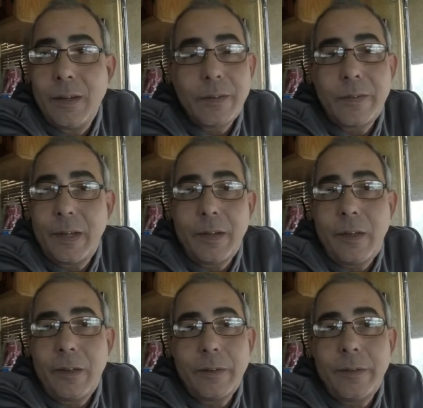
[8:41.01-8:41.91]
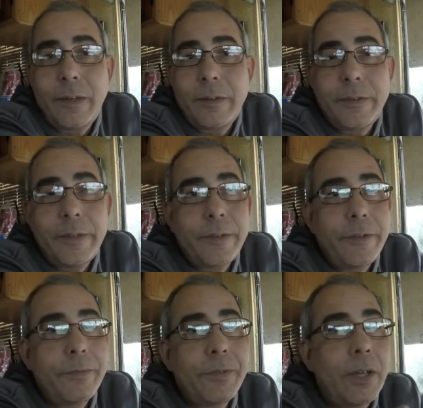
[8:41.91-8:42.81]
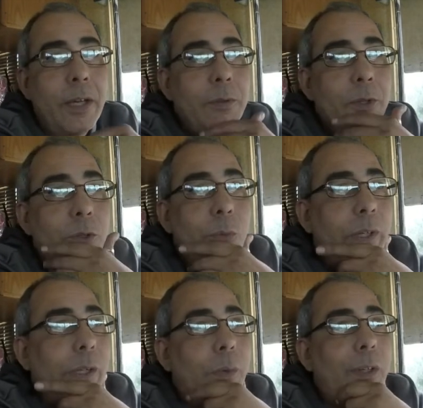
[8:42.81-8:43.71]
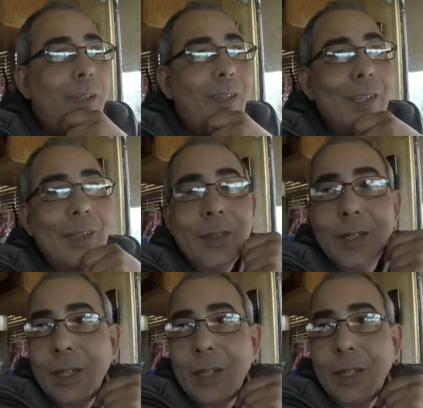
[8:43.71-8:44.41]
it's not enough time to do what I want to do.